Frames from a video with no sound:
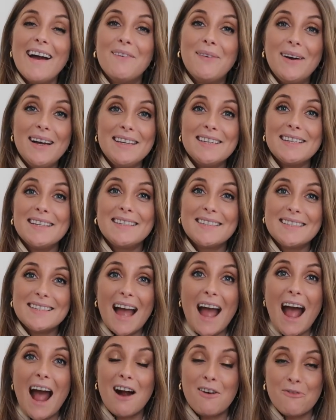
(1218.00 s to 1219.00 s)
Which is
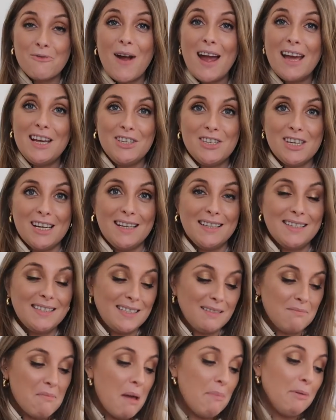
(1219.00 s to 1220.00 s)
outrageous.
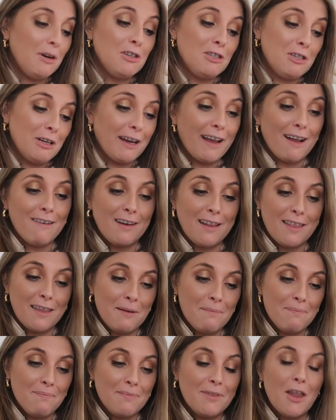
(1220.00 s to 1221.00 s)
Maybe I should get rid of
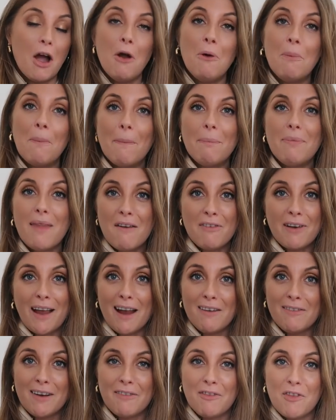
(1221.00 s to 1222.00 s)
them. No, I'm never
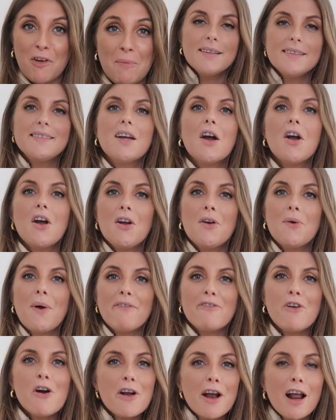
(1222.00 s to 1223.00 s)
getting rid of them. So
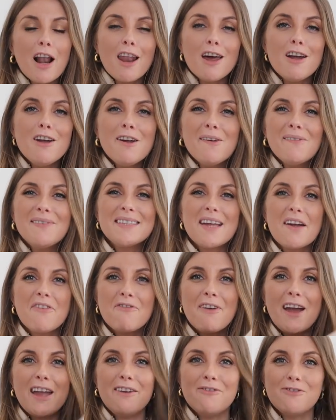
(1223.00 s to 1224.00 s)
I've got a clothes
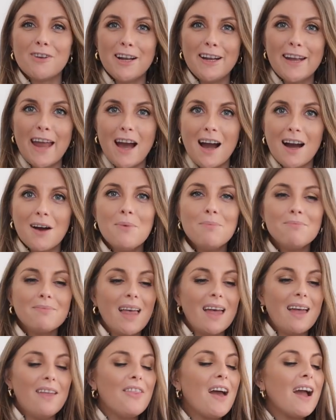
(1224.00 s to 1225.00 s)
favourite now,
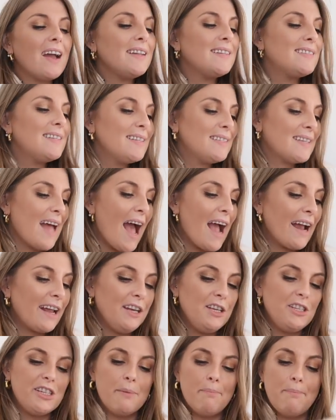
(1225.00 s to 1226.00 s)
and that is this
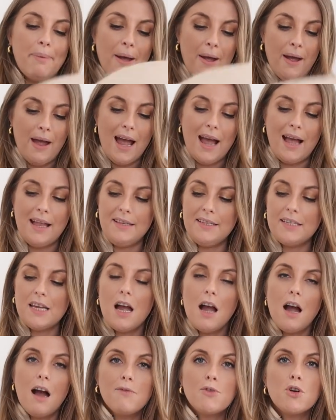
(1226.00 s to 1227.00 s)
Acne jumper. And
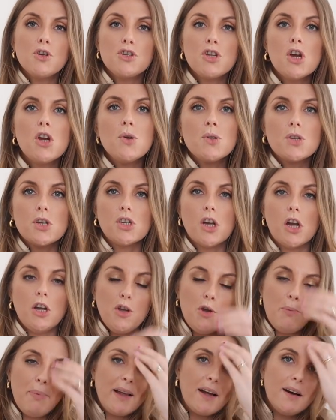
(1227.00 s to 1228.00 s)
I've got two to show
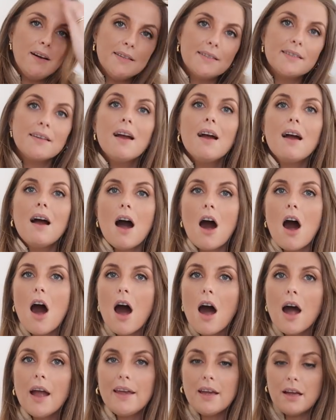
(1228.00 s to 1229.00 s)
you because
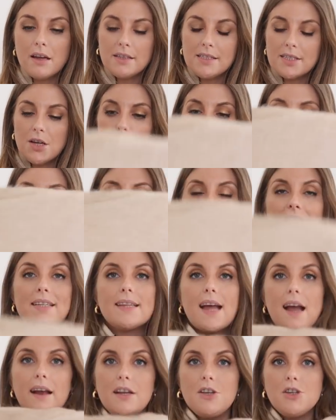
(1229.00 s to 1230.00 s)
I... So I got this
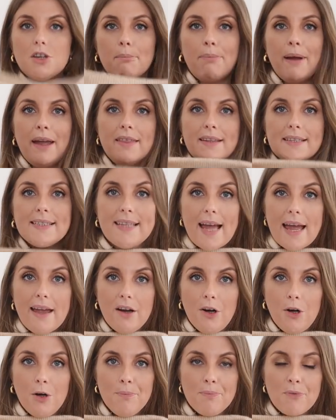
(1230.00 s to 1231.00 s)
Acne jumper in the
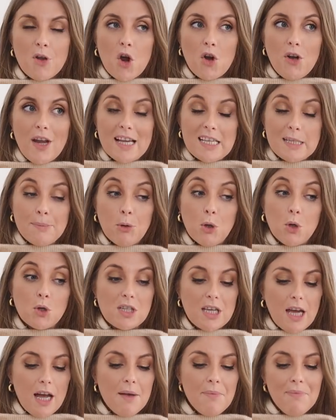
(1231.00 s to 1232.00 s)
sale on
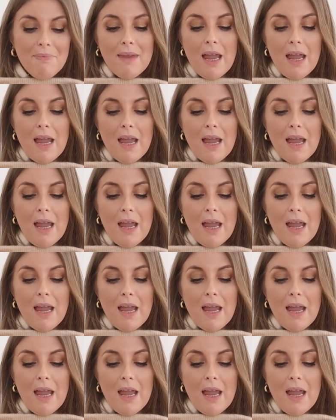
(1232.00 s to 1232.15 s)
Net-a-Porter.